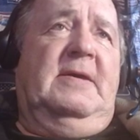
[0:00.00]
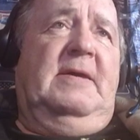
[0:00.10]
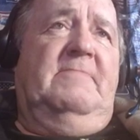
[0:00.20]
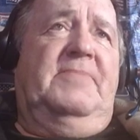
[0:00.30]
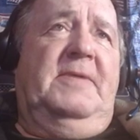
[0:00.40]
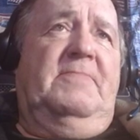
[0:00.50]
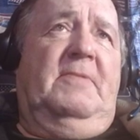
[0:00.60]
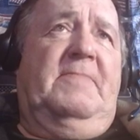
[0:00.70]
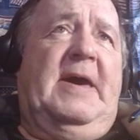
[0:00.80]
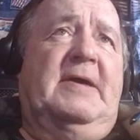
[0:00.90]
and people
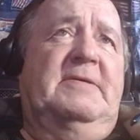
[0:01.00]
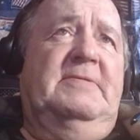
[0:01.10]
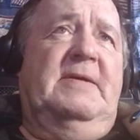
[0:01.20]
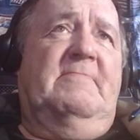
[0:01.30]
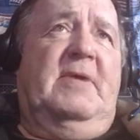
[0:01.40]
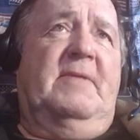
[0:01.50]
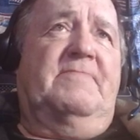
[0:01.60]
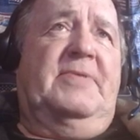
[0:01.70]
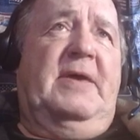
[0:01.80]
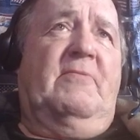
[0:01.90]
backing them up.
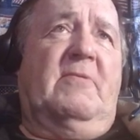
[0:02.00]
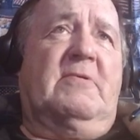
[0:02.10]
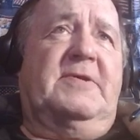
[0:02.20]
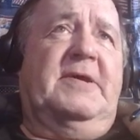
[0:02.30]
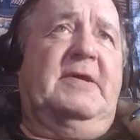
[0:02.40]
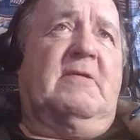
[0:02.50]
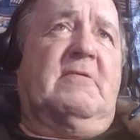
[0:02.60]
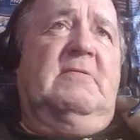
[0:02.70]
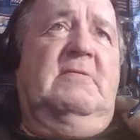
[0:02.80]
They weren't there.